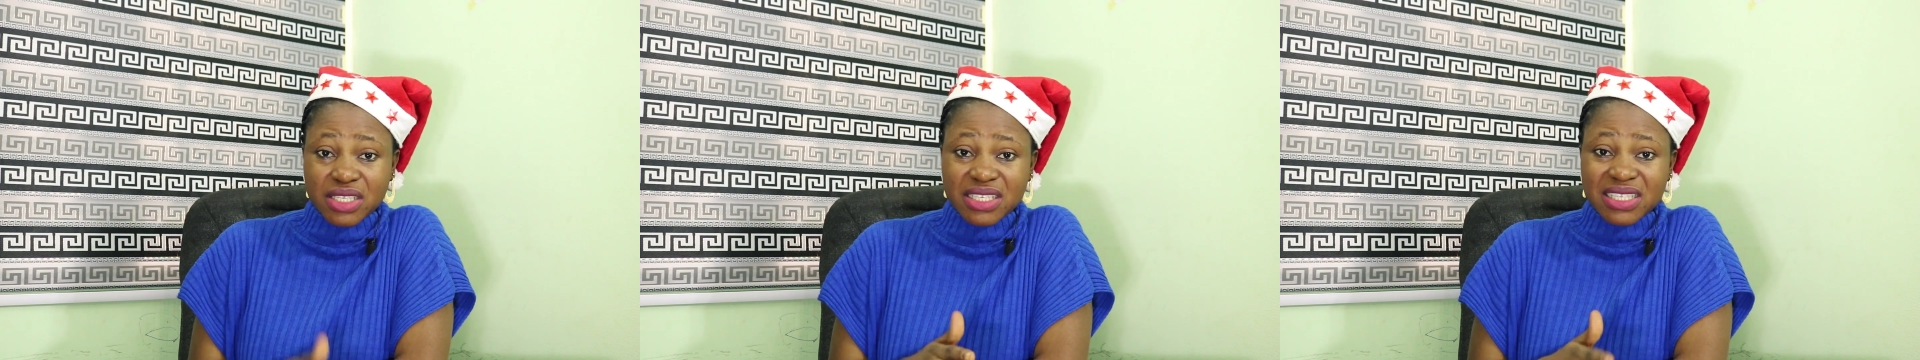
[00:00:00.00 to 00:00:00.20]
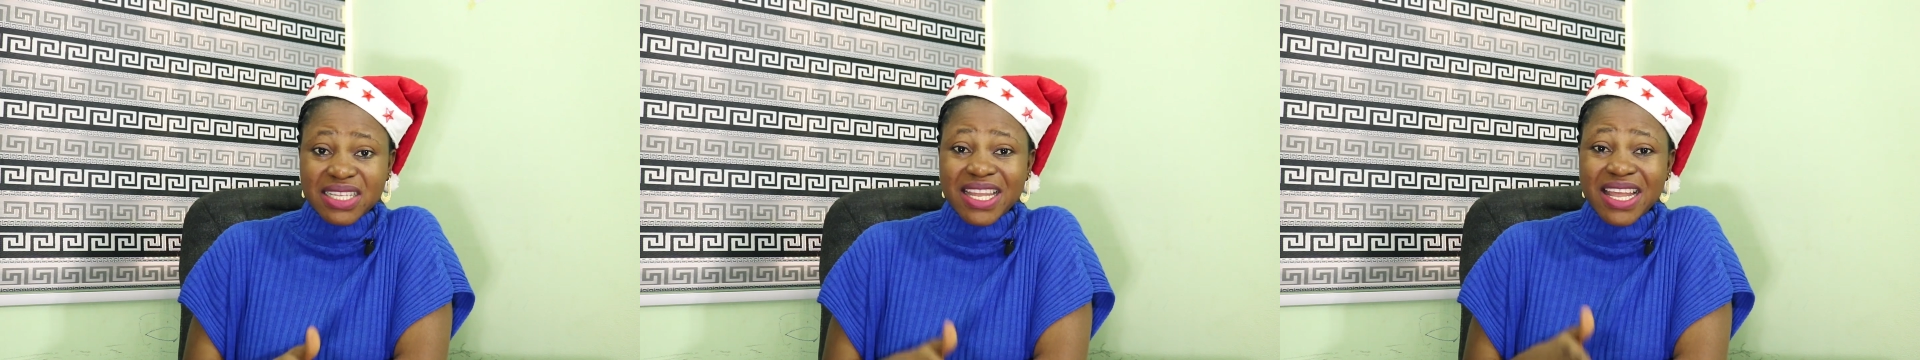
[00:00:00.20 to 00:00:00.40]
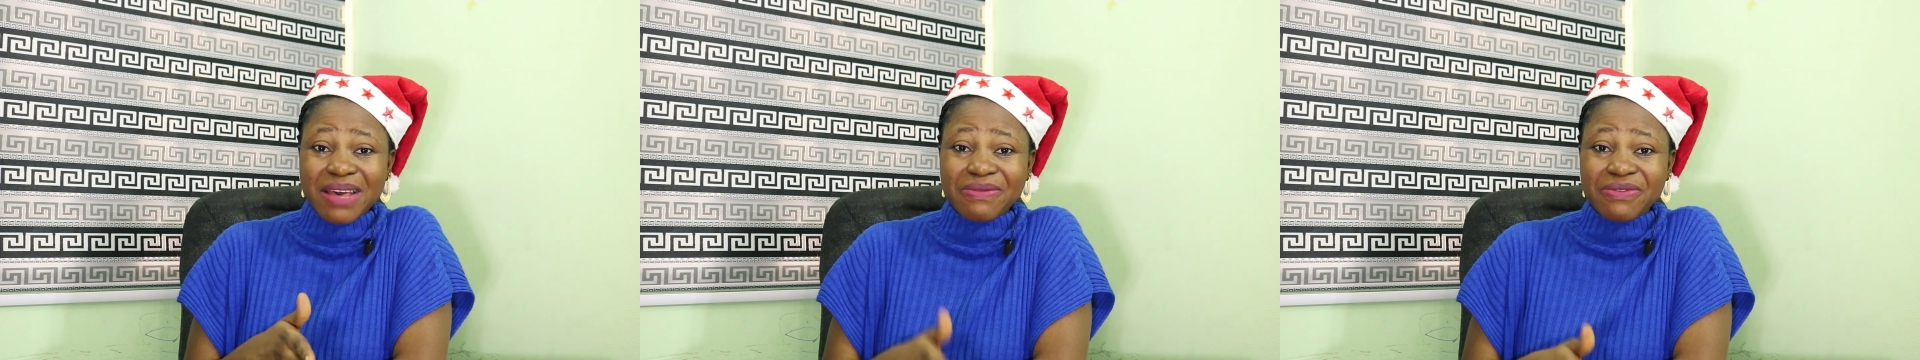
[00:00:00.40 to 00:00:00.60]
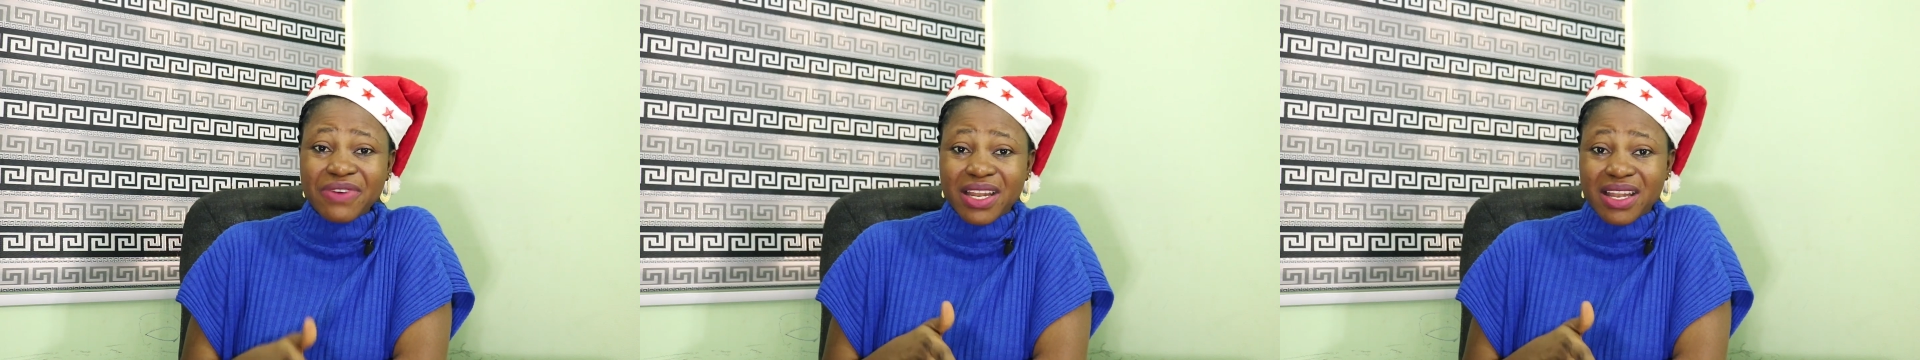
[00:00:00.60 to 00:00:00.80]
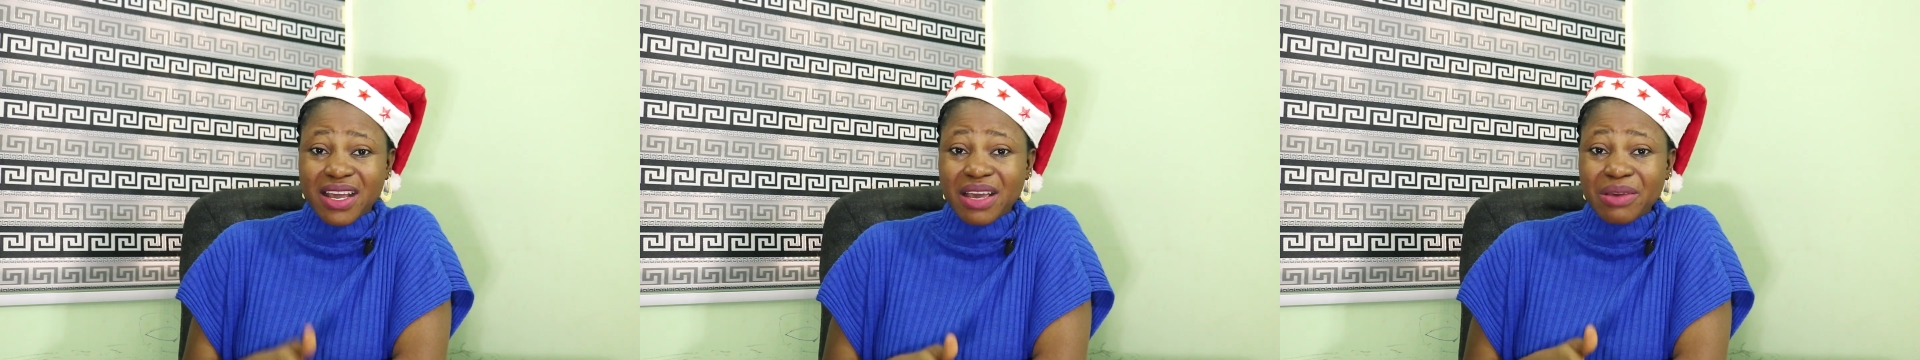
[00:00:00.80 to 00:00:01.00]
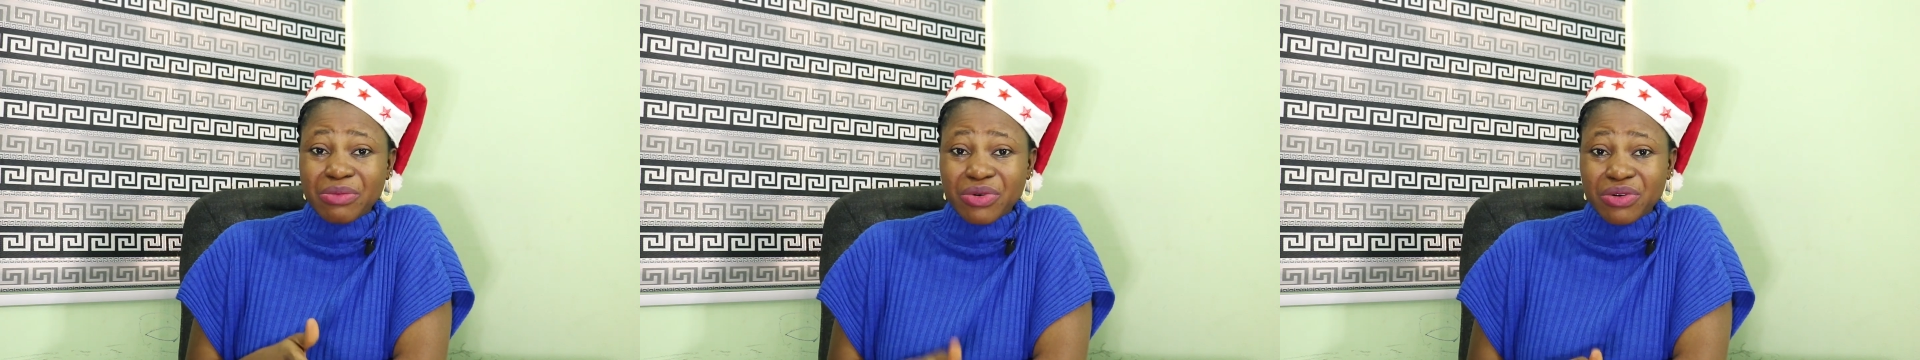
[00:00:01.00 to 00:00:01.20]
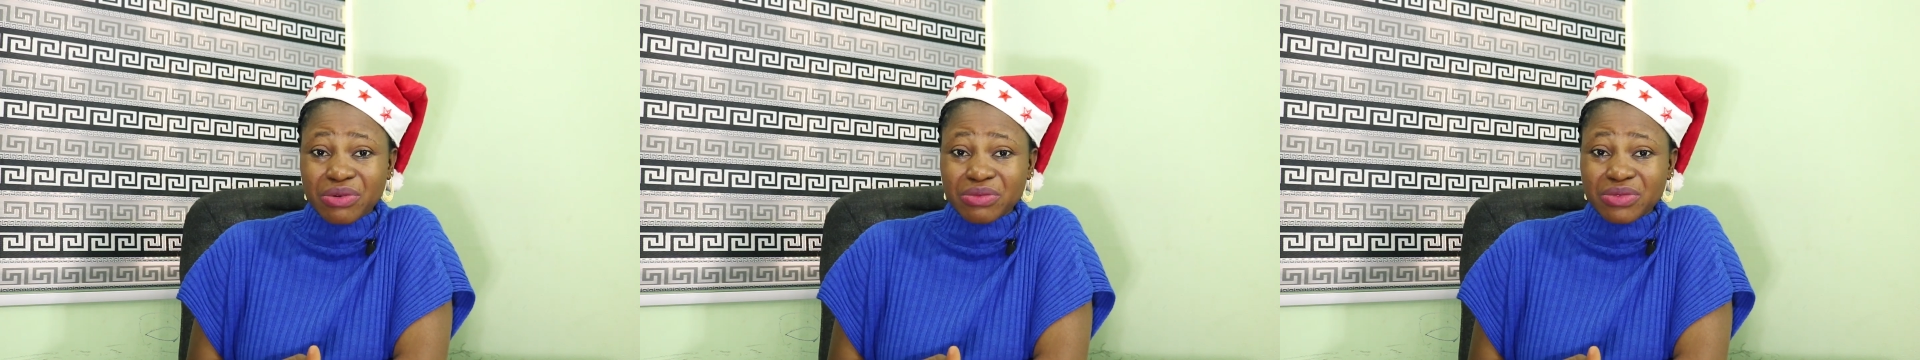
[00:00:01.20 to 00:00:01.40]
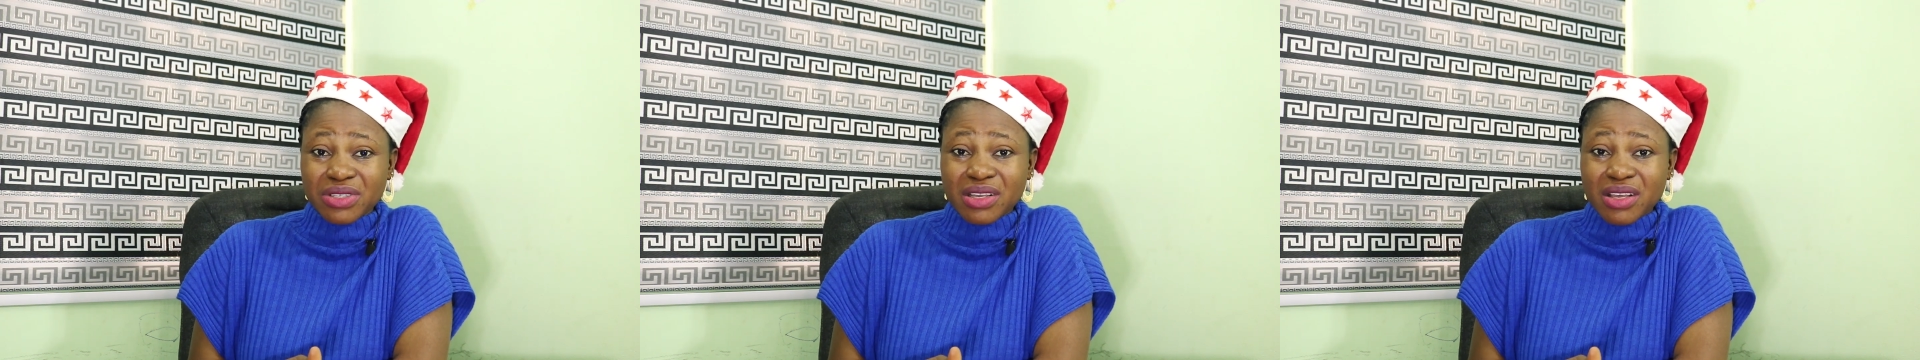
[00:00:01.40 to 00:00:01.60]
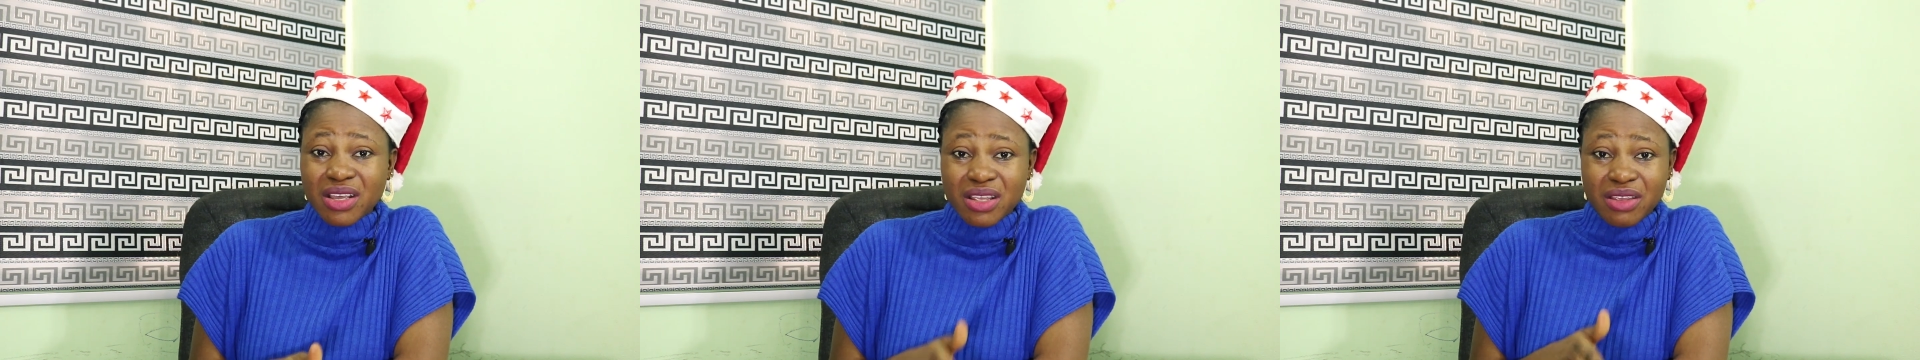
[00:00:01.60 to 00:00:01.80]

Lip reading: This name, Fertile Moms.